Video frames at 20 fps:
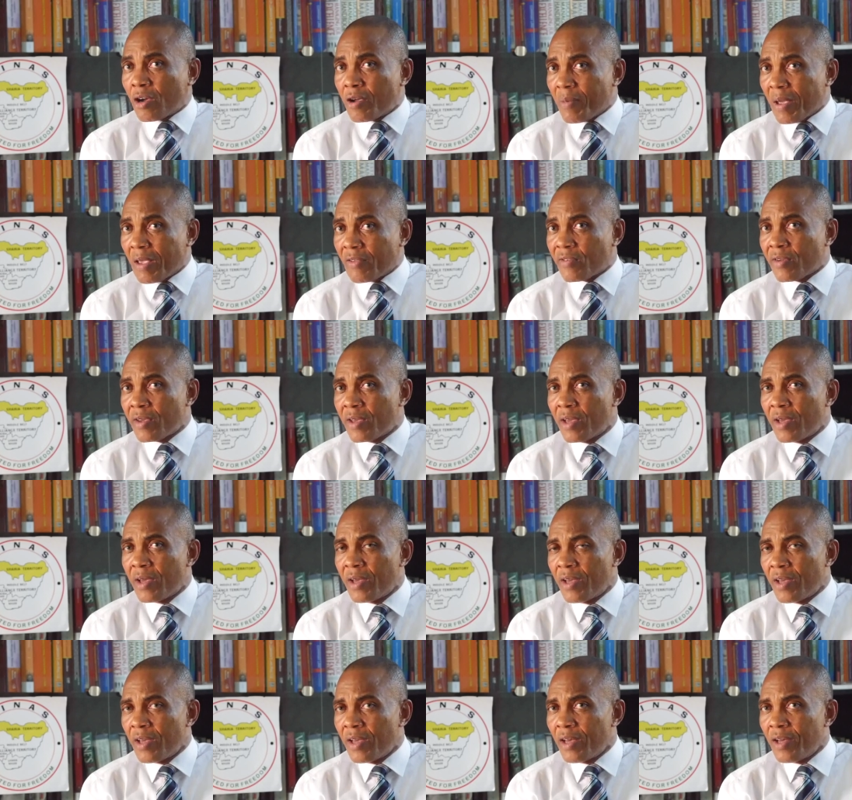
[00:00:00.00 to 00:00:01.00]
document,
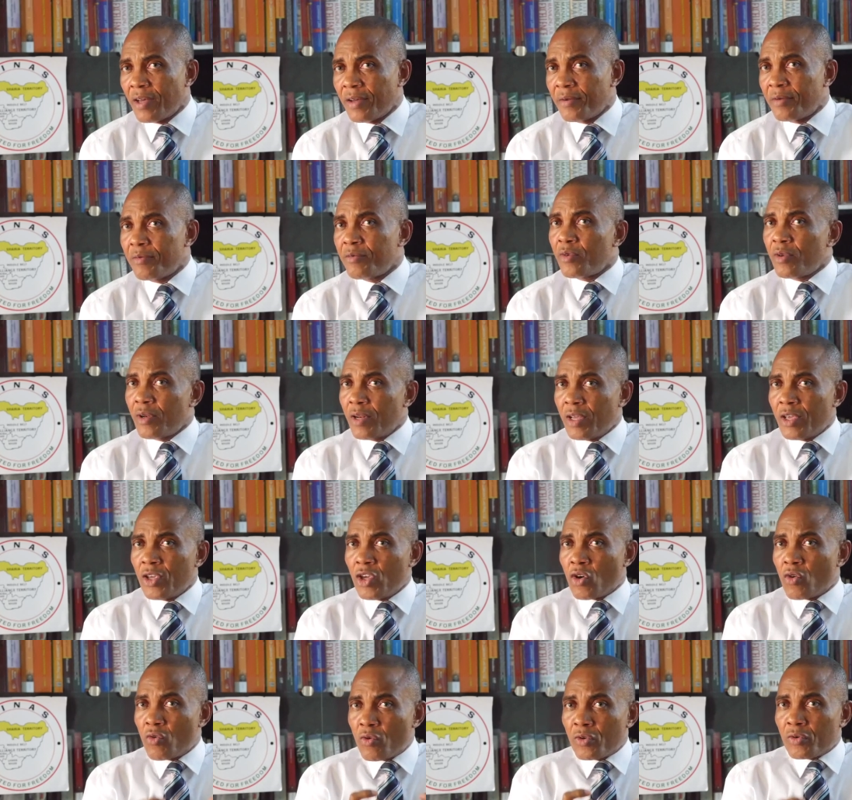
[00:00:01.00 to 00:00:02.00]

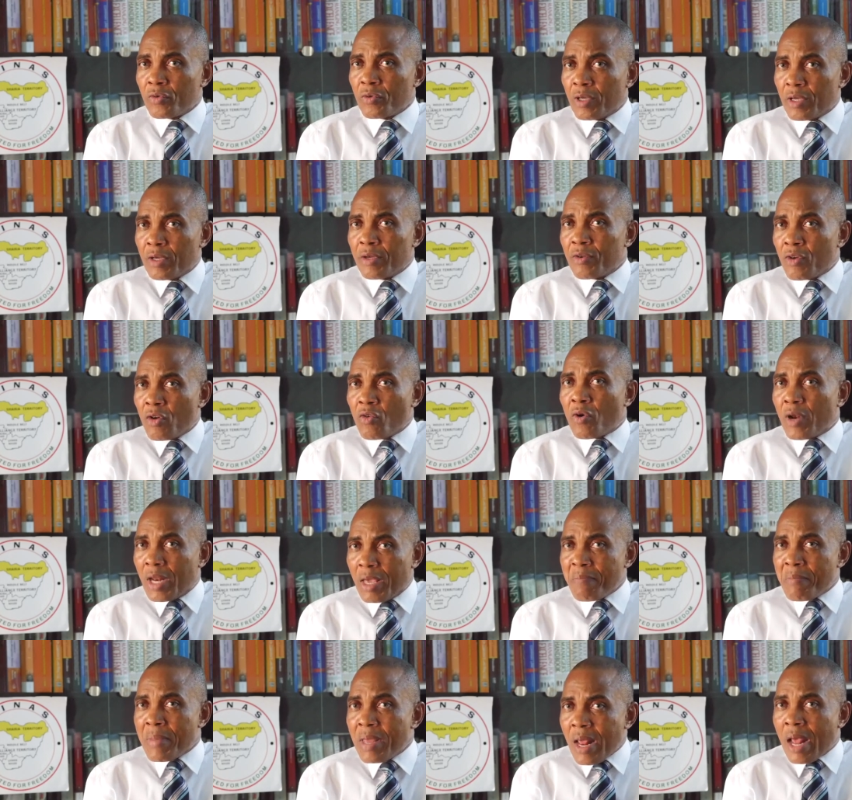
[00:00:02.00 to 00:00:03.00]
you will, you
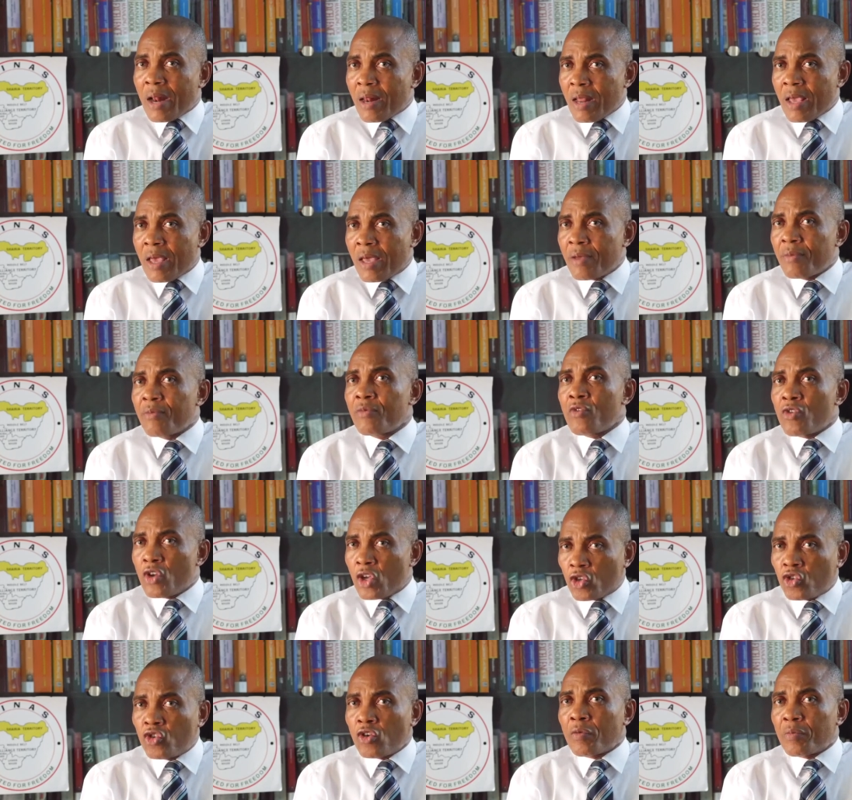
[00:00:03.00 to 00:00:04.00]
will immediately
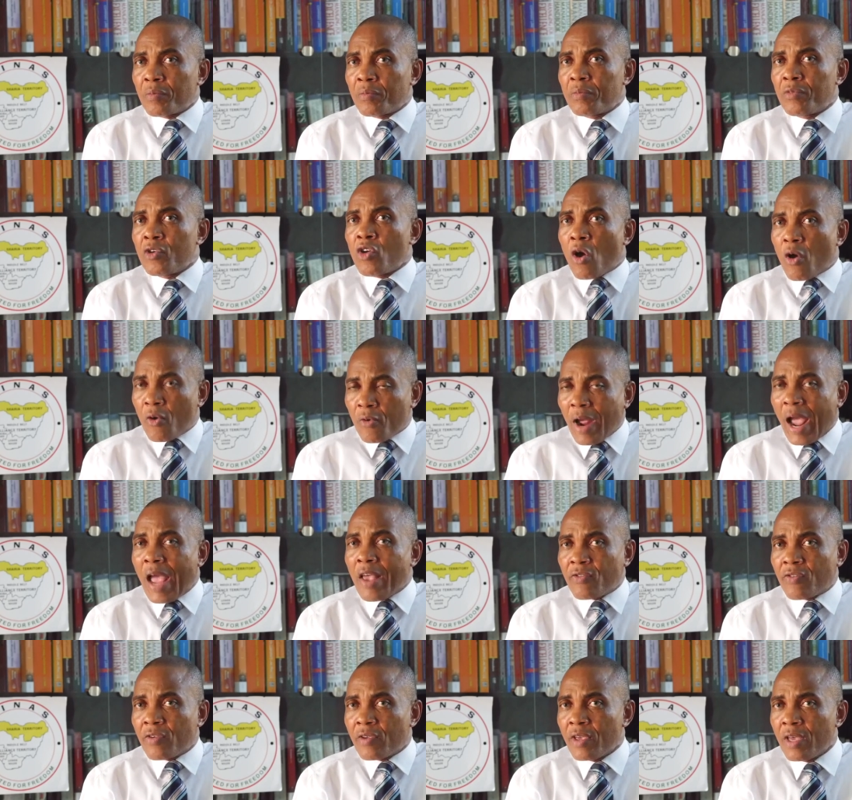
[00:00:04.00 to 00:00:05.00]
resume your
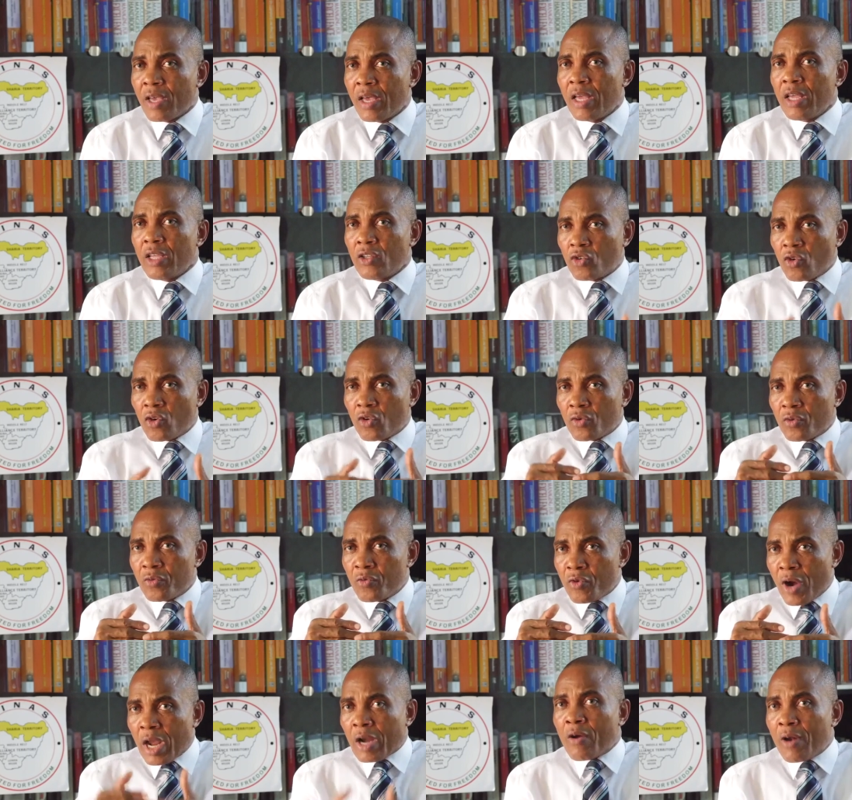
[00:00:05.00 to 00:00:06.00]
right
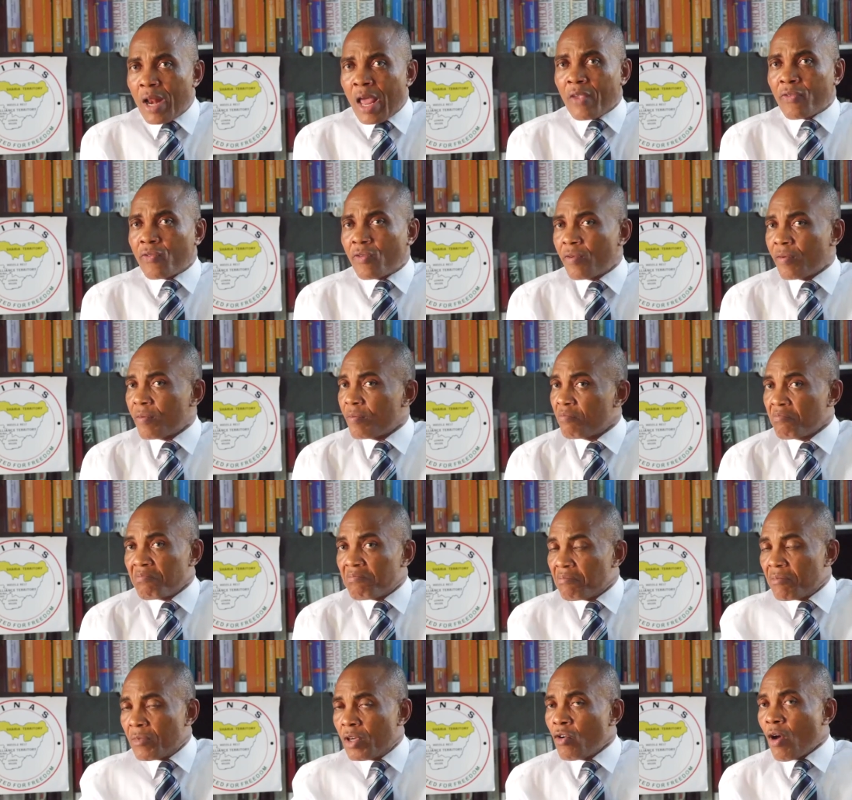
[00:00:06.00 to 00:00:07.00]
to regulate
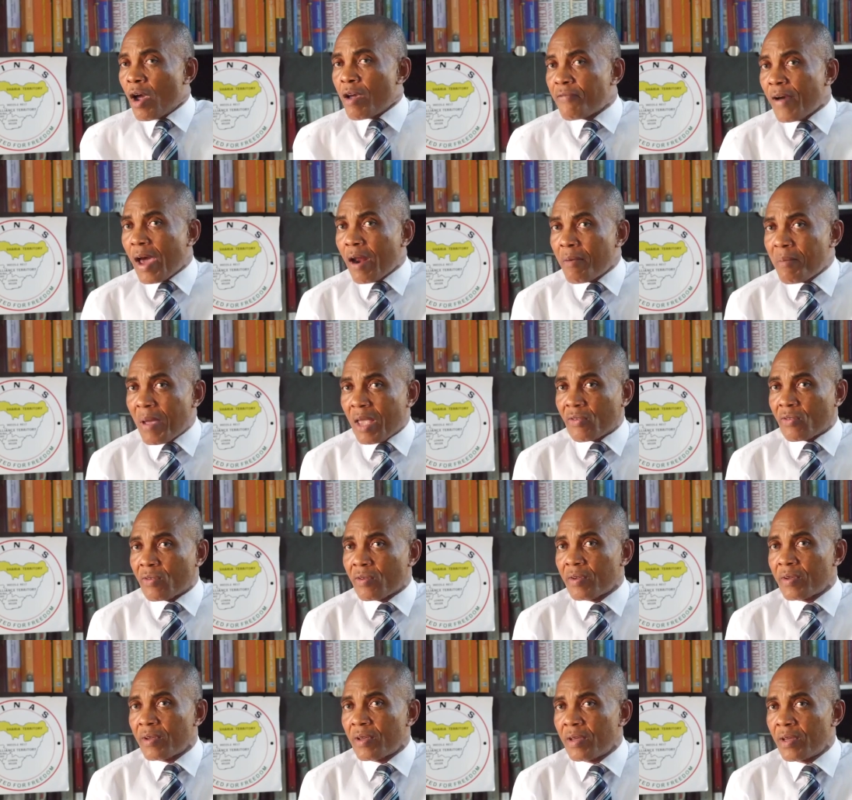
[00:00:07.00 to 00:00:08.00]
your
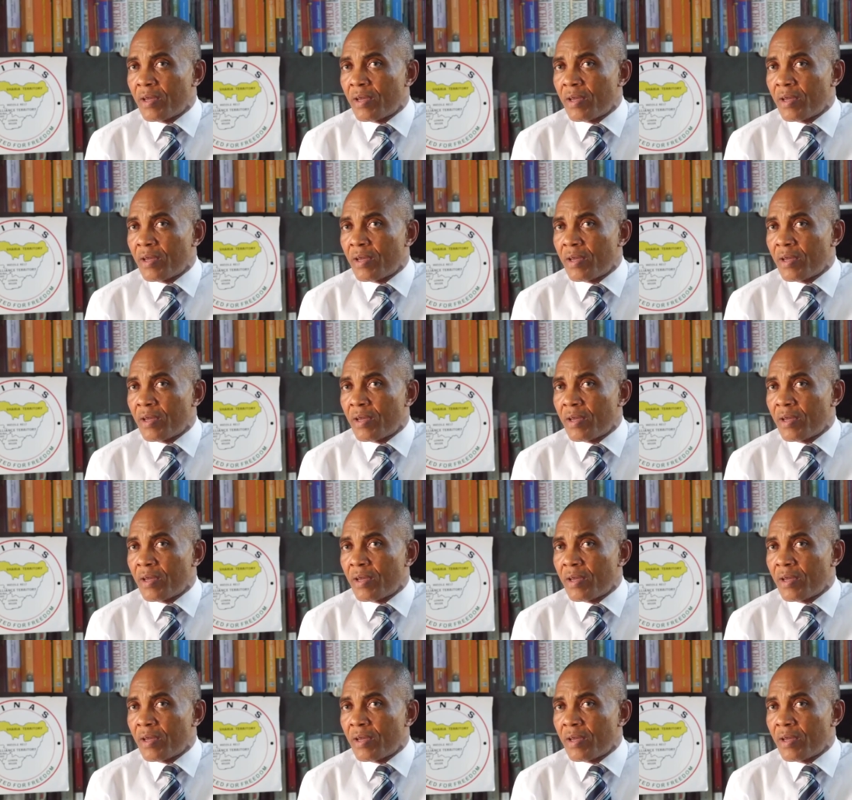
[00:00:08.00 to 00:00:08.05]
environment.